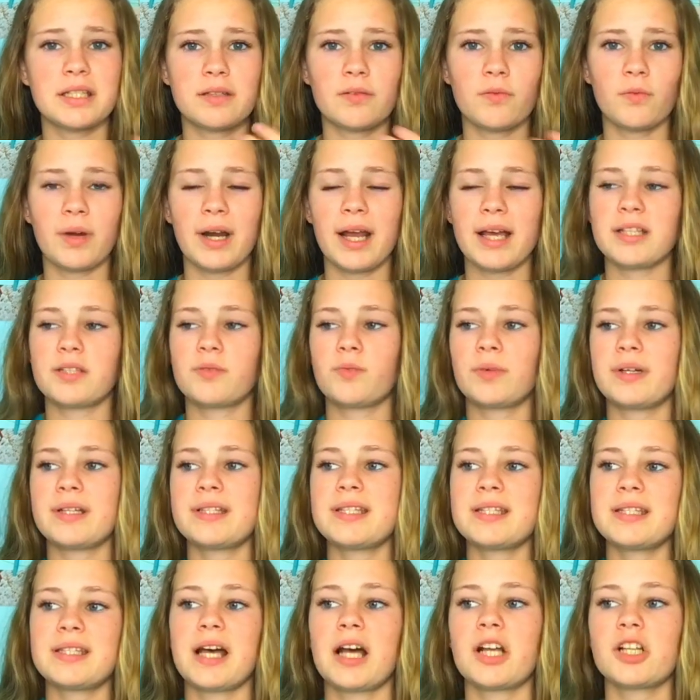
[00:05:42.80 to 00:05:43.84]
when I went
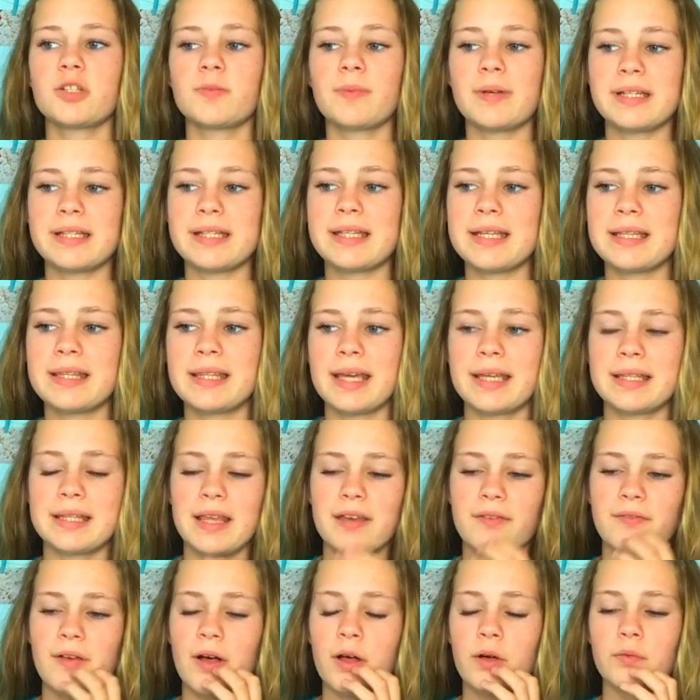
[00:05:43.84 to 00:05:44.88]
to touch my teeth, like
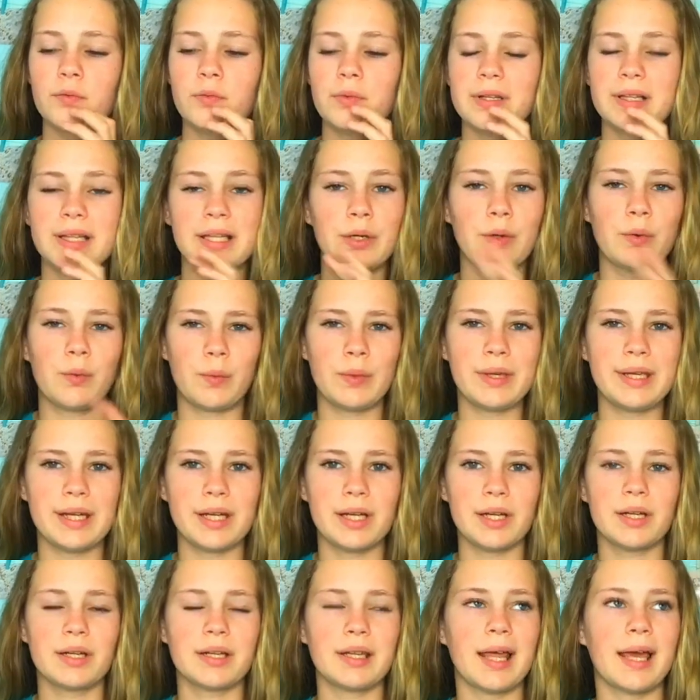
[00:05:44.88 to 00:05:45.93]
they felt really
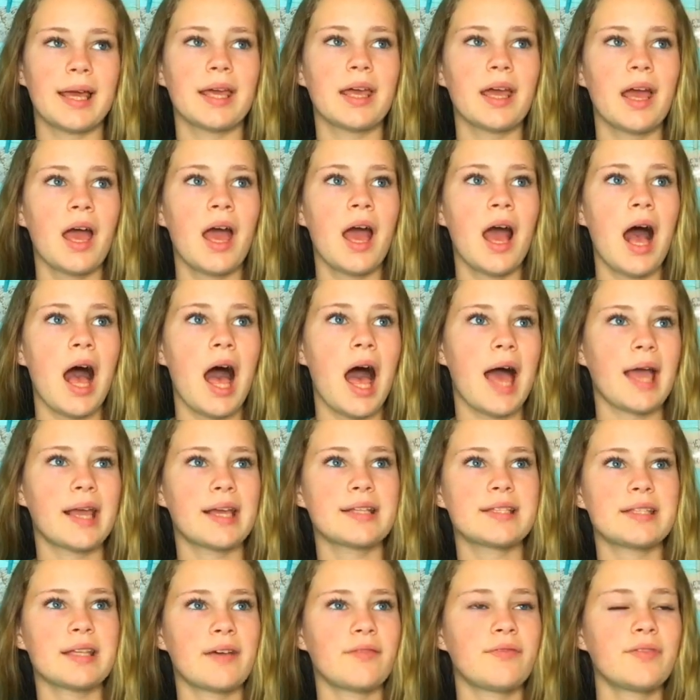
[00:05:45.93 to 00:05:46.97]
weird. Like I
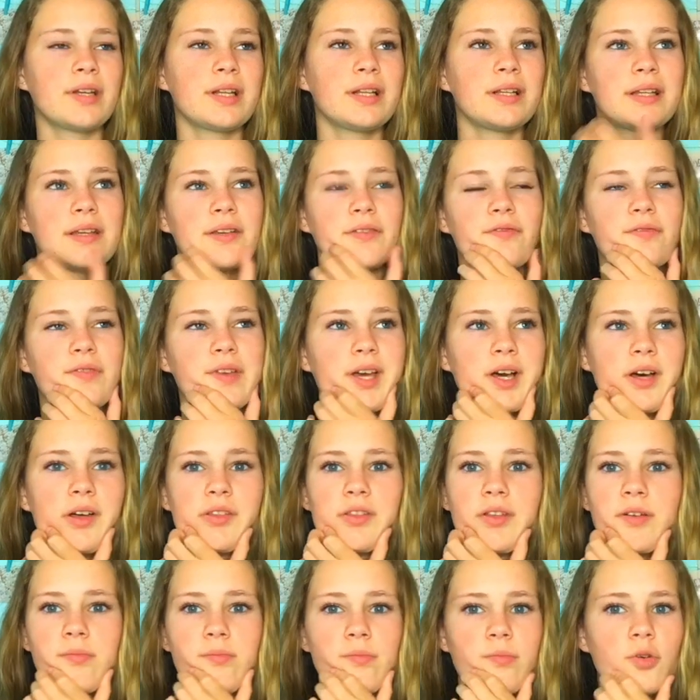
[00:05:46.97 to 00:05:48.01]
could definitely feel
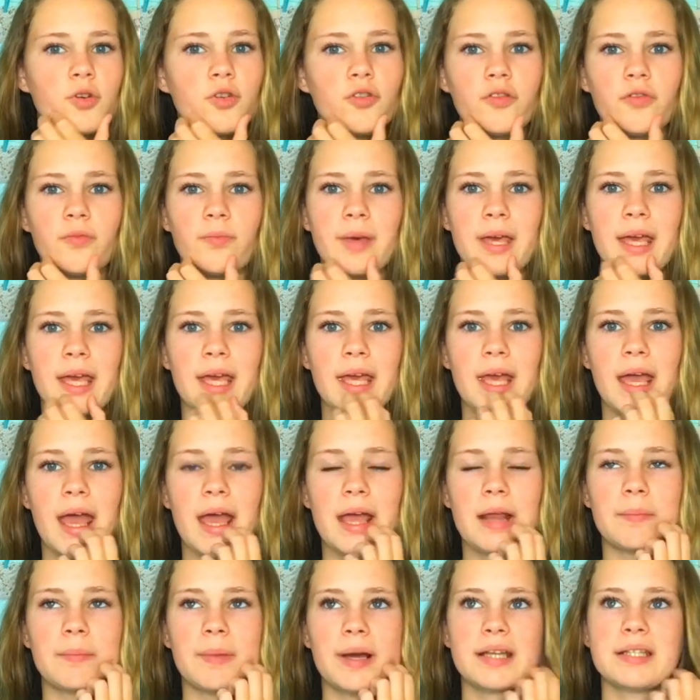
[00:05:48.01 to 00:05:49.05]
the movement
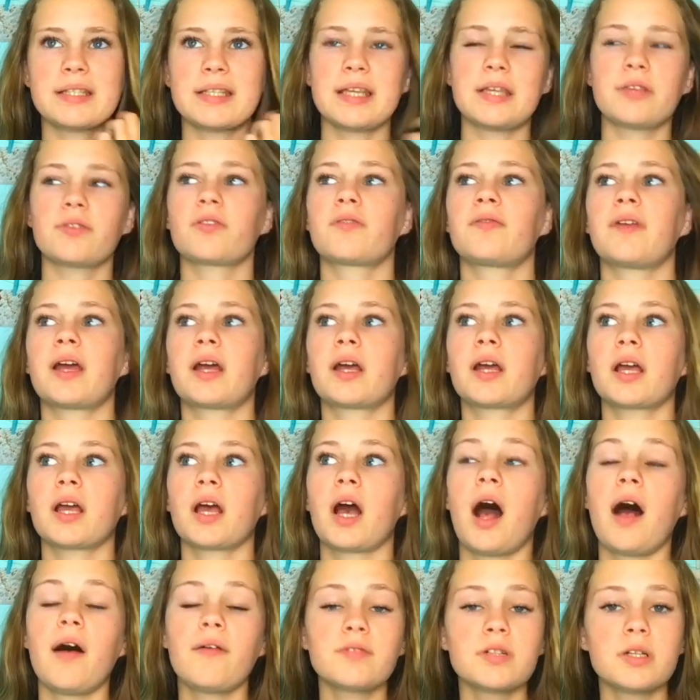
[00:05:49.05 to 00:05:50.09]
and my teeth were very
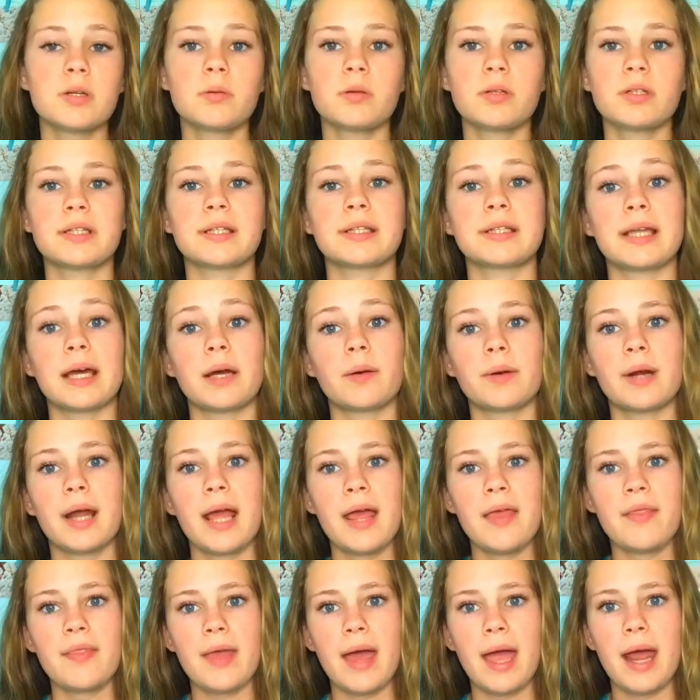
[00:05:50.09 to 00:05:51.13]
uncomfortable that they were
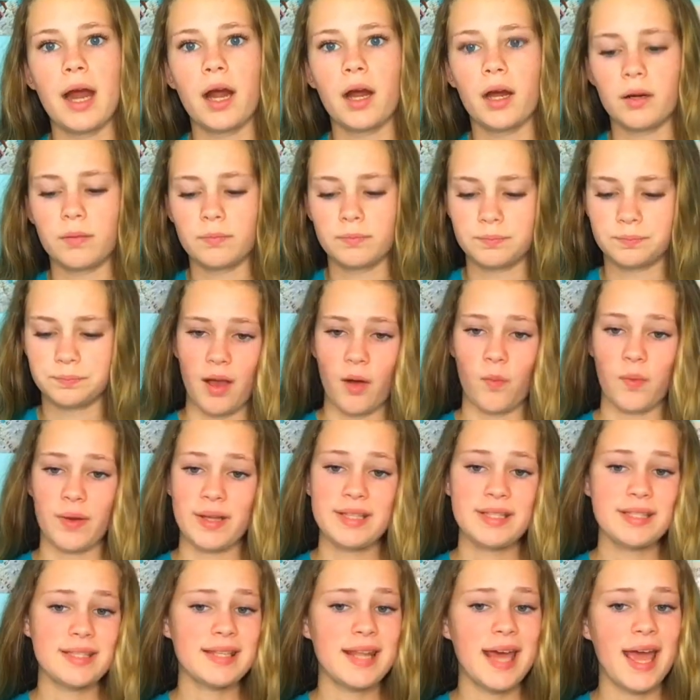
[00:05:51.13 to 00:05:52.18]
in there.
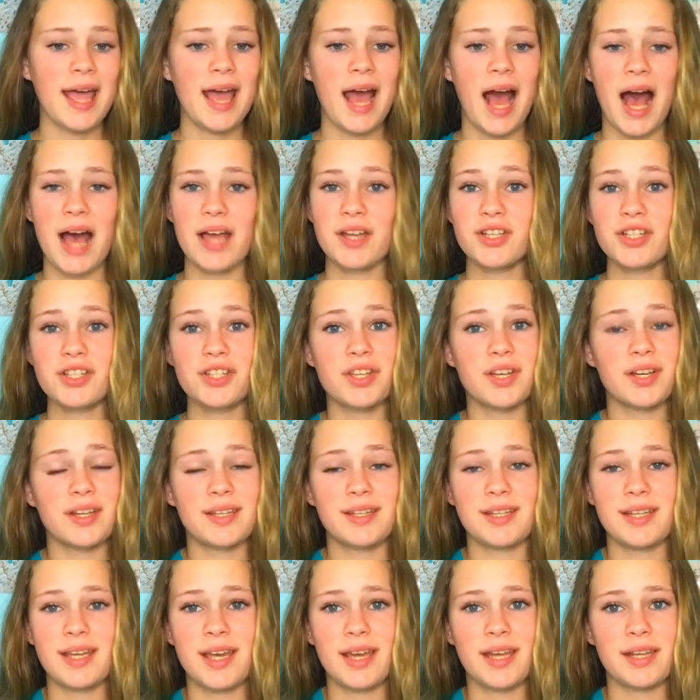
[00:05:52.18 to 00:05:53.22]
Wednesday, I just
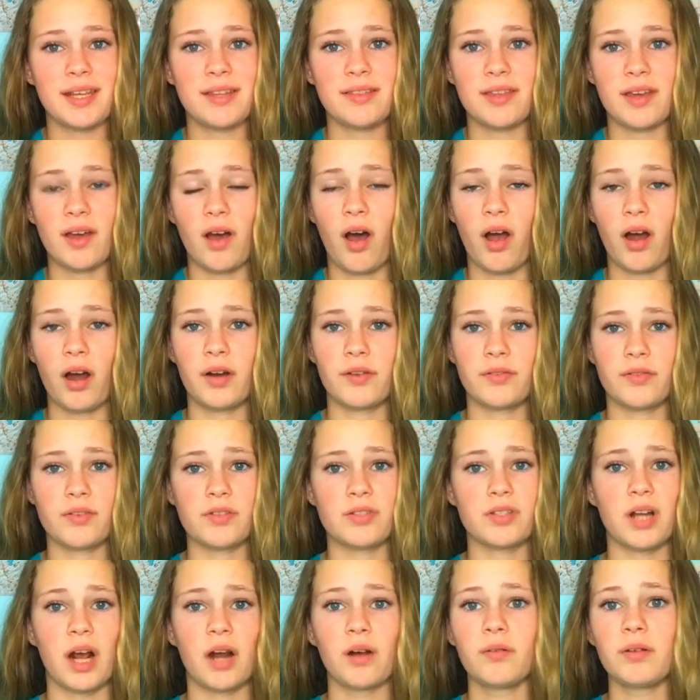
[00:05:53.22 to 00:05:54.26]
couldn't eat anything hard.
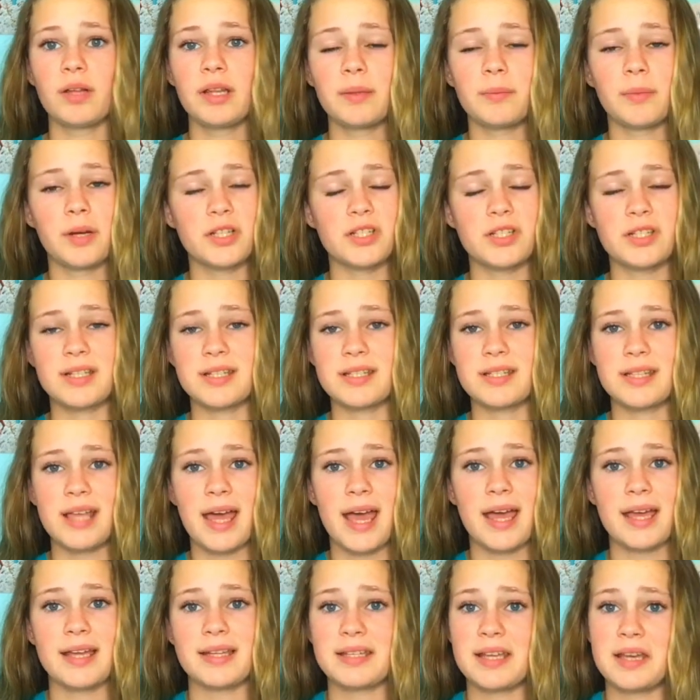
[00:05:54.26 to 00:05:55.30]
There's not really much to
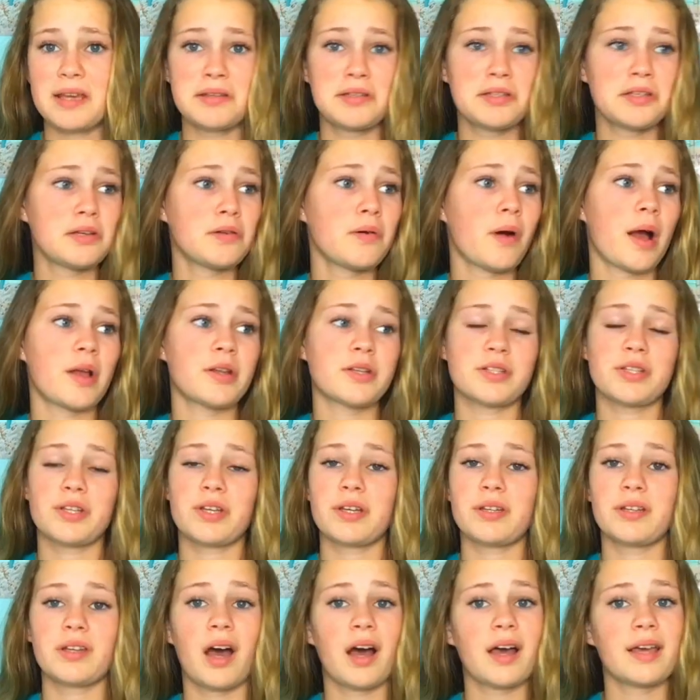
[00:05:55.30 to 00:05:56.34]
say. Day two, I just
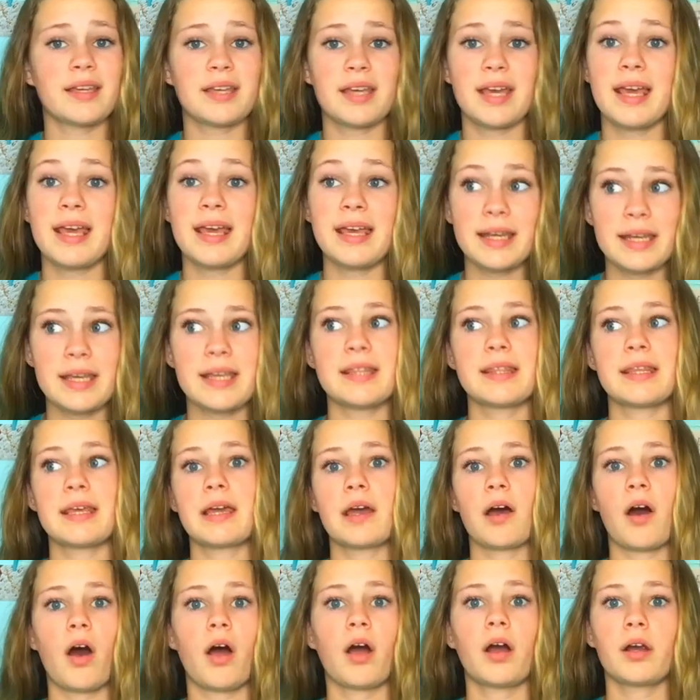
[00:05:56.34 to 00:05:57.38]
could not eat anything
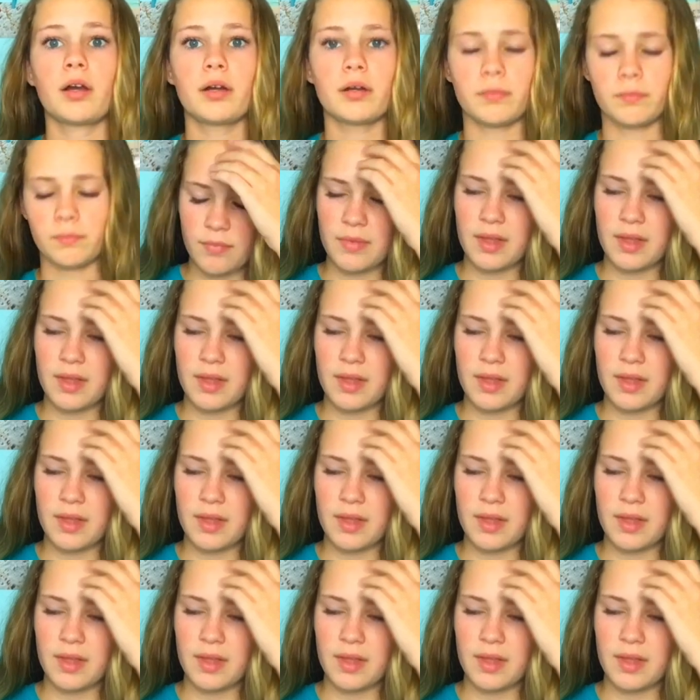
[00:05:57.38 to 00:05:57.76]
hard.